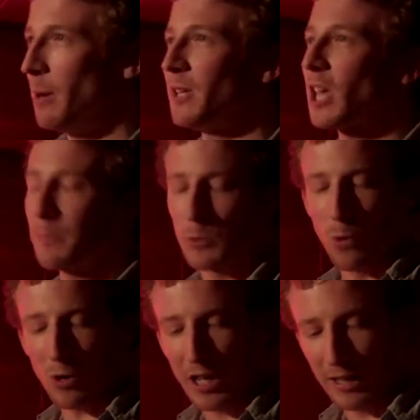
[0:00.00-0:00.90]
Mummy keeps
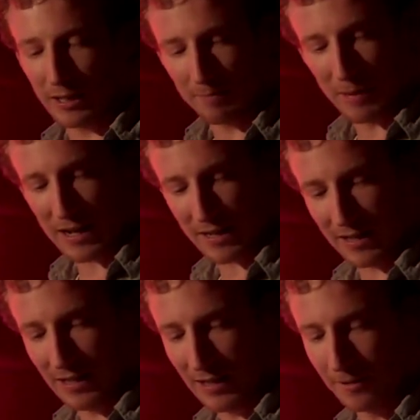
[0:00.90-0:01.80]
walking back
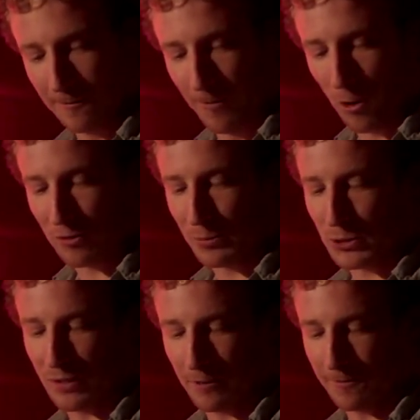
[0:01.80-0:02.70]
and forth
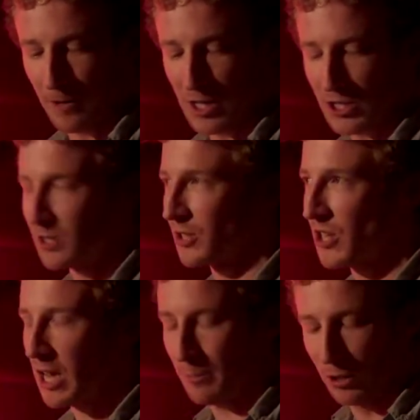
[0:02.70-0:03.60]
between the fridge and the
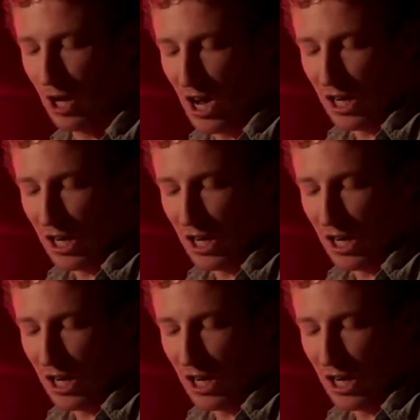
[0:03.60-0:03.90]
table,